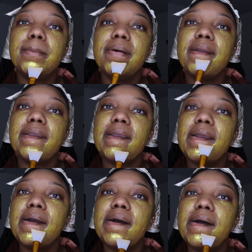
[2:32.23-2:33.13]
but
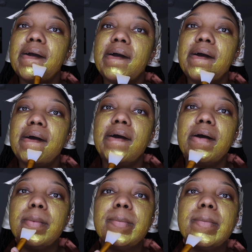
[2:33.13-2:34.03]
yeah,
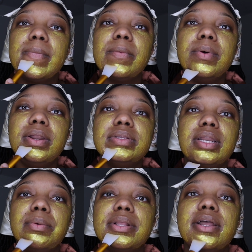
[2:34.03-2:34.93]
what else
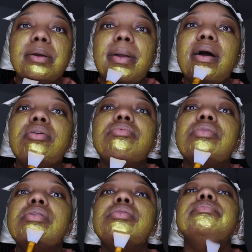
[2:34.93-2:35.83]
did I want to talk about?
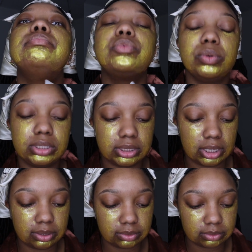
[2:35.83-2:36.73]
What is it
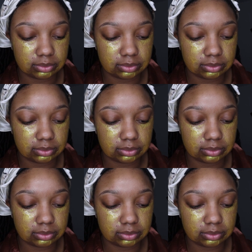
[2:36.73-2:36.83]
called?